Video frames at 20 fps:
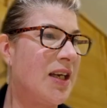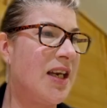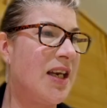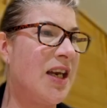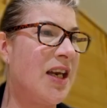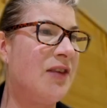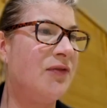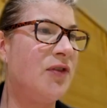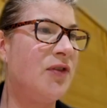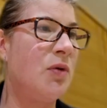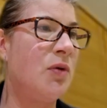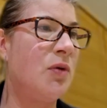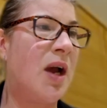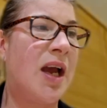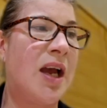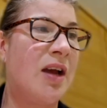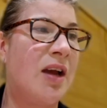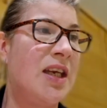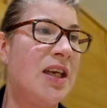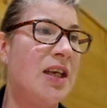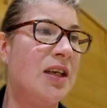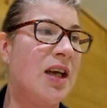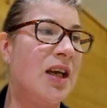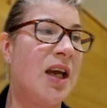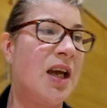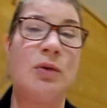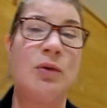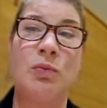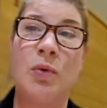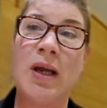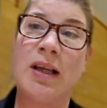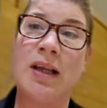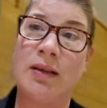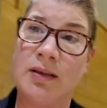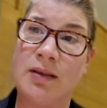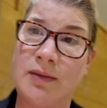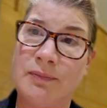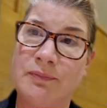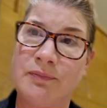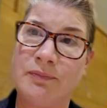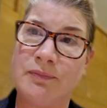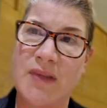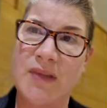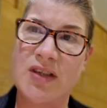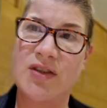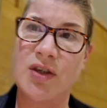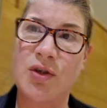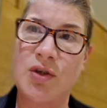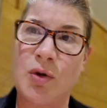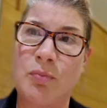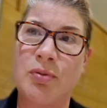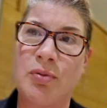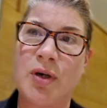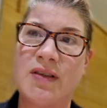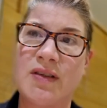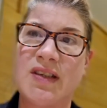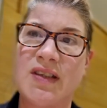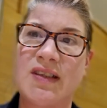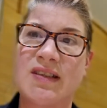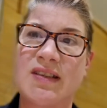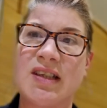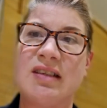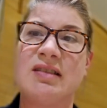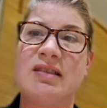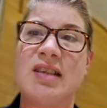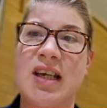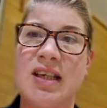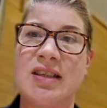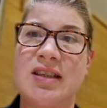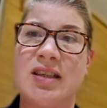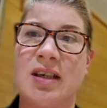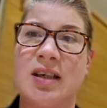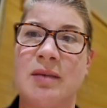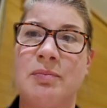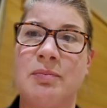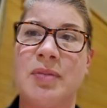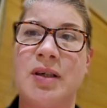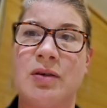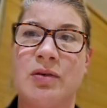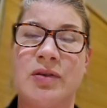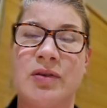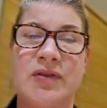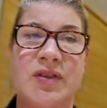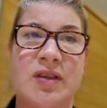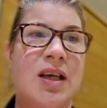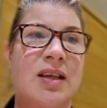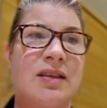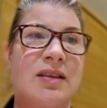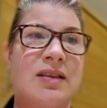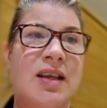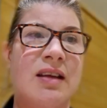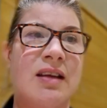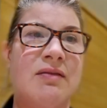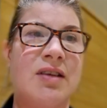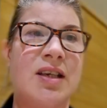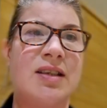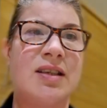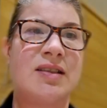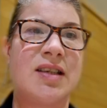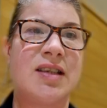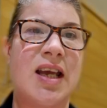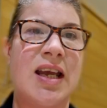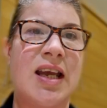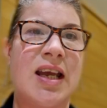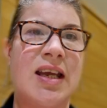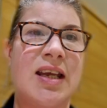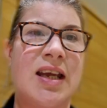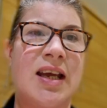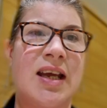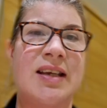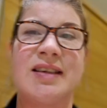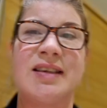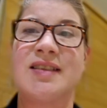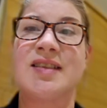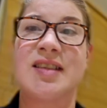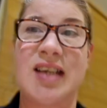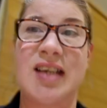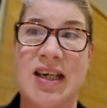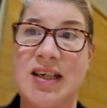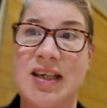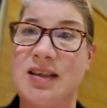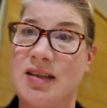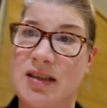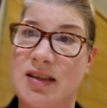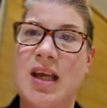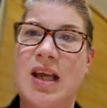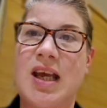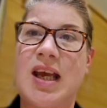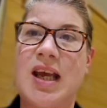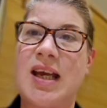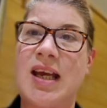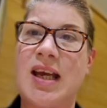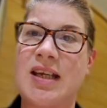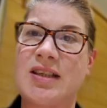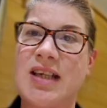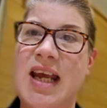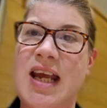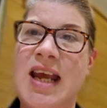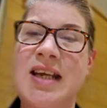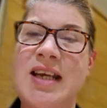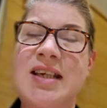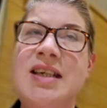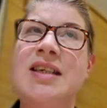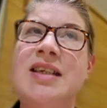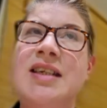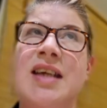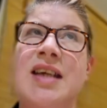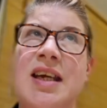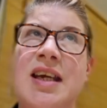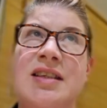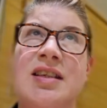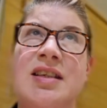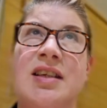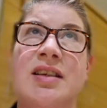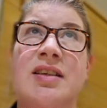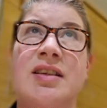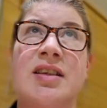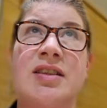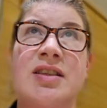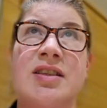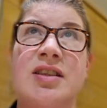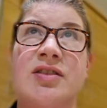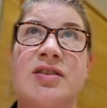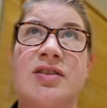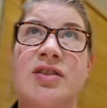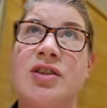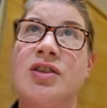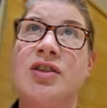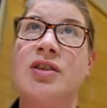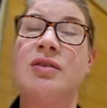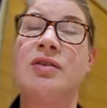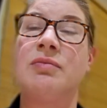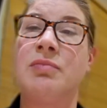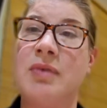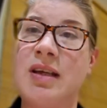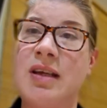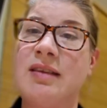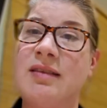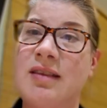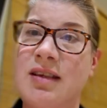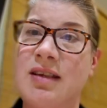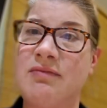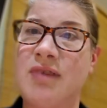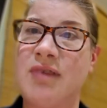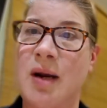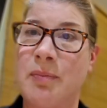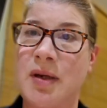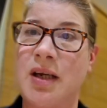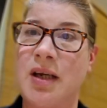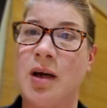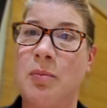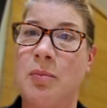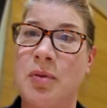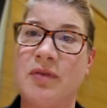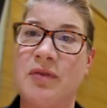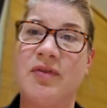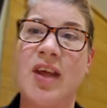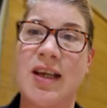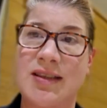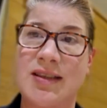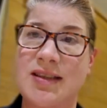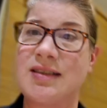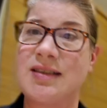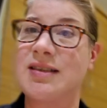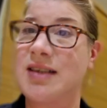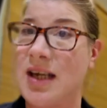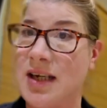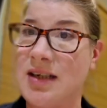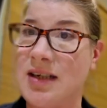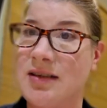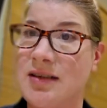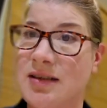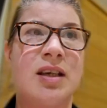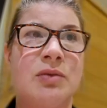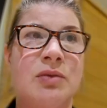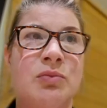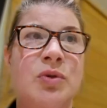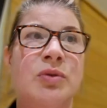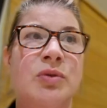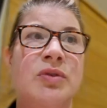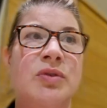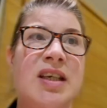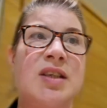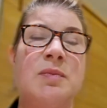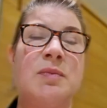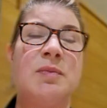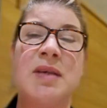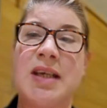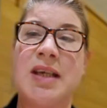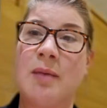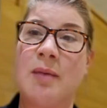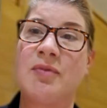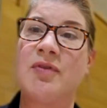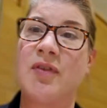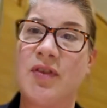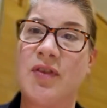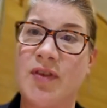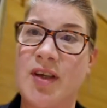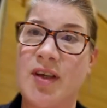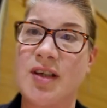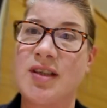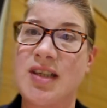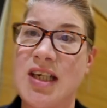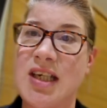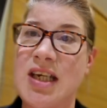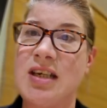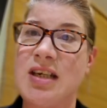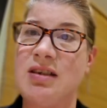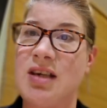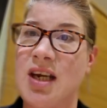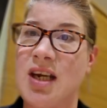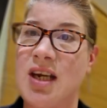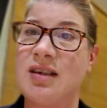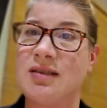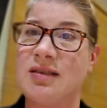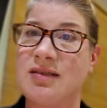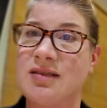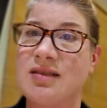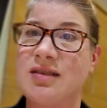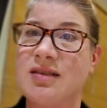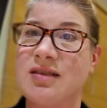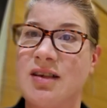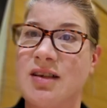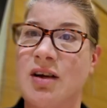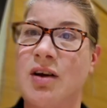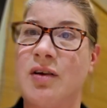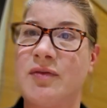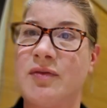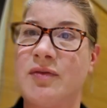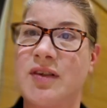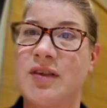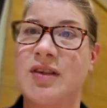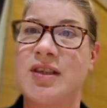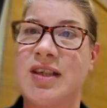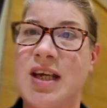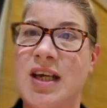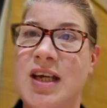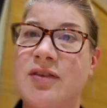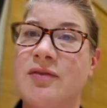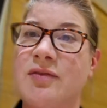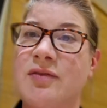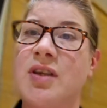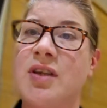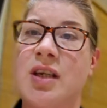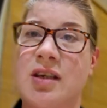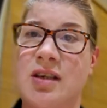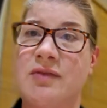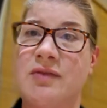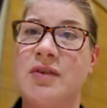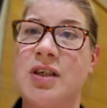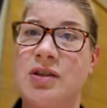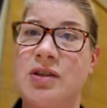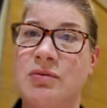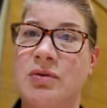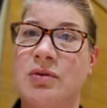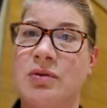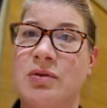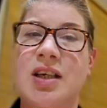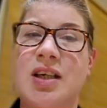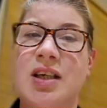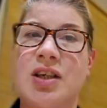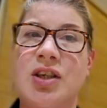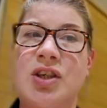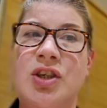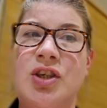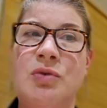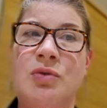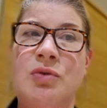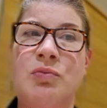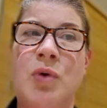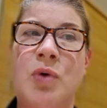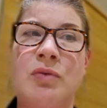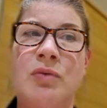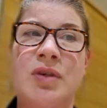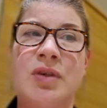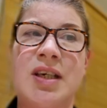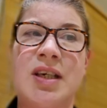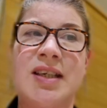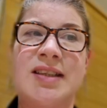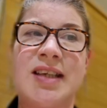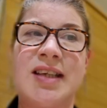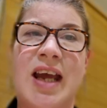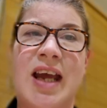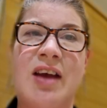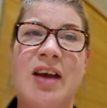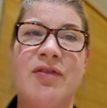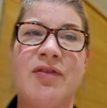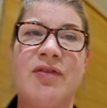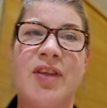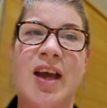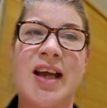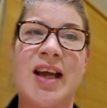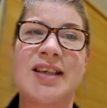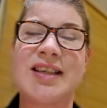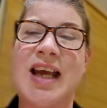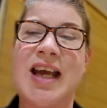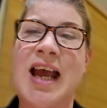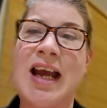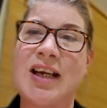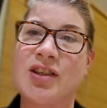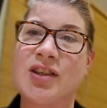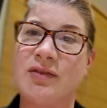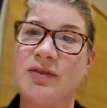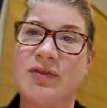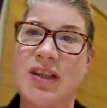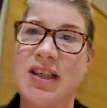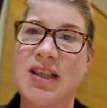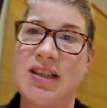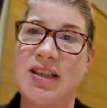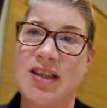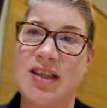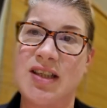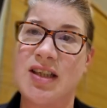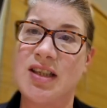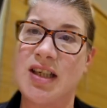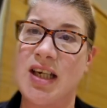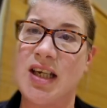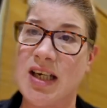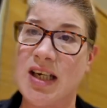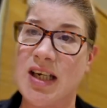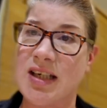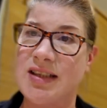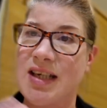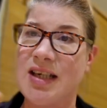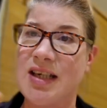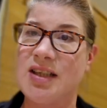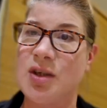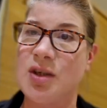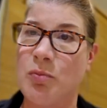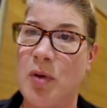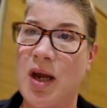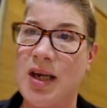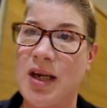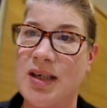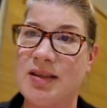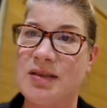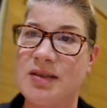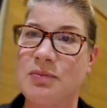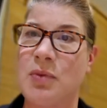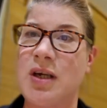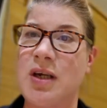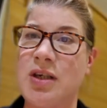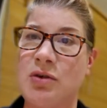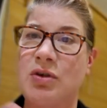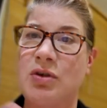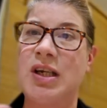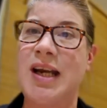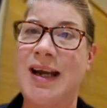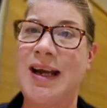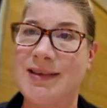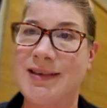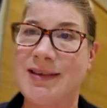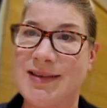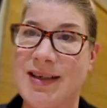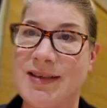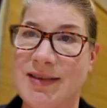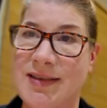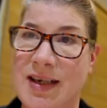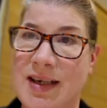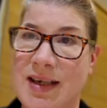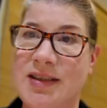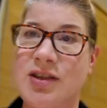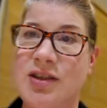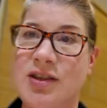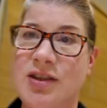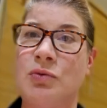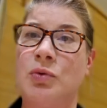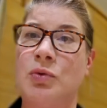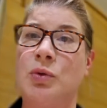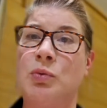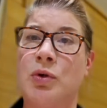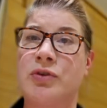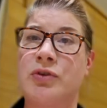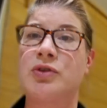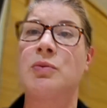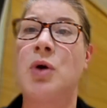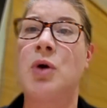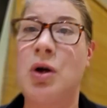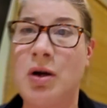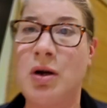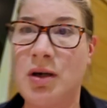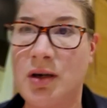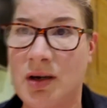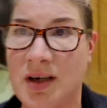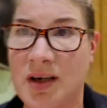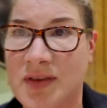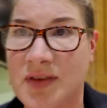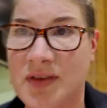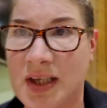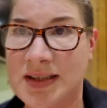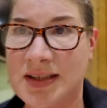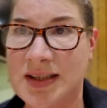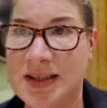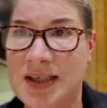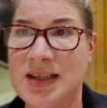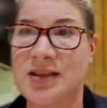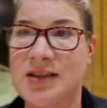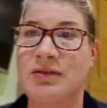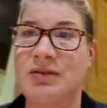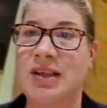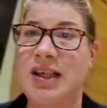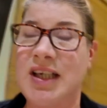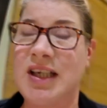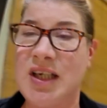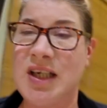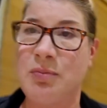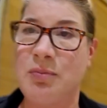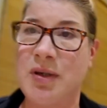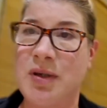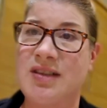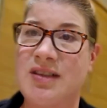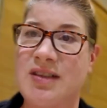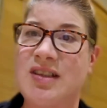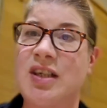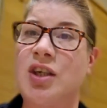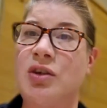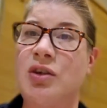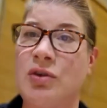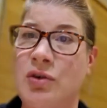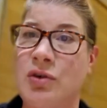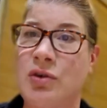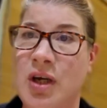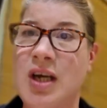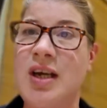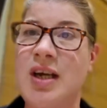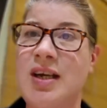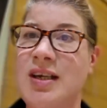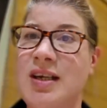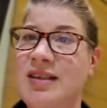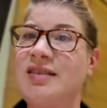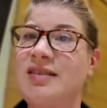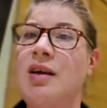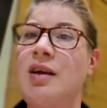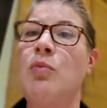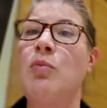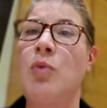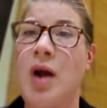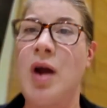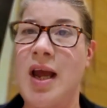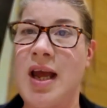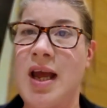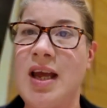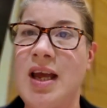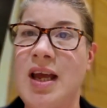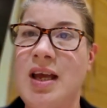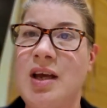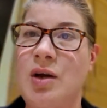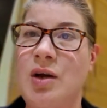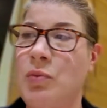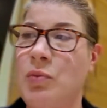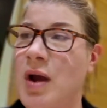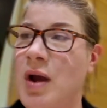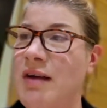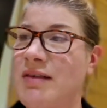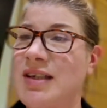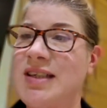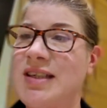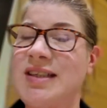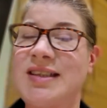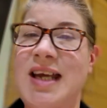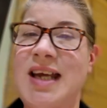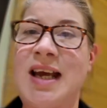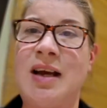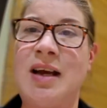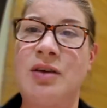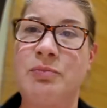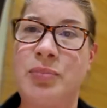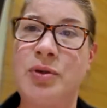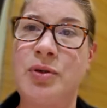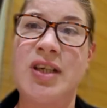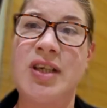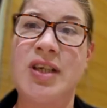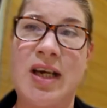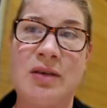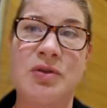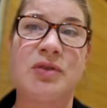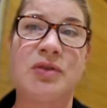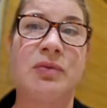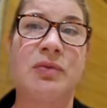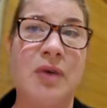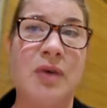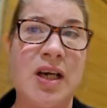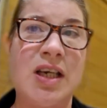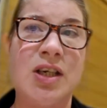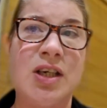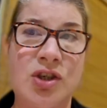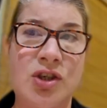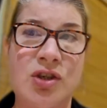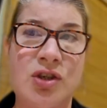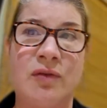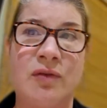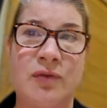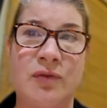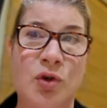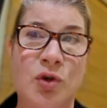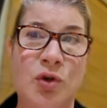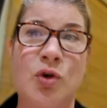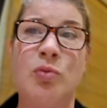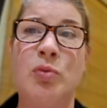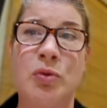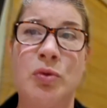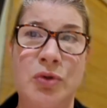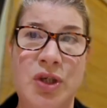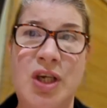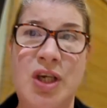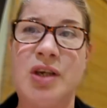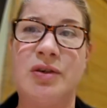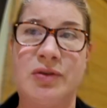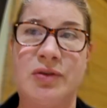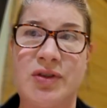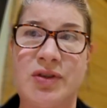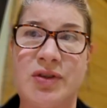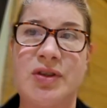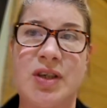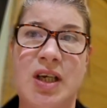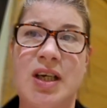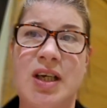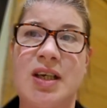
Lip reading: If you have a will, so you're processing data because there is an estate, and any data that is to do with the wrapping up of that estate will need to be kept for 13 years. after the death of the individual. You won't need to have that actively sitting in a database where you can access it. You will want to archive that data and keep it secure somewhere where it is put out of reach of normal use.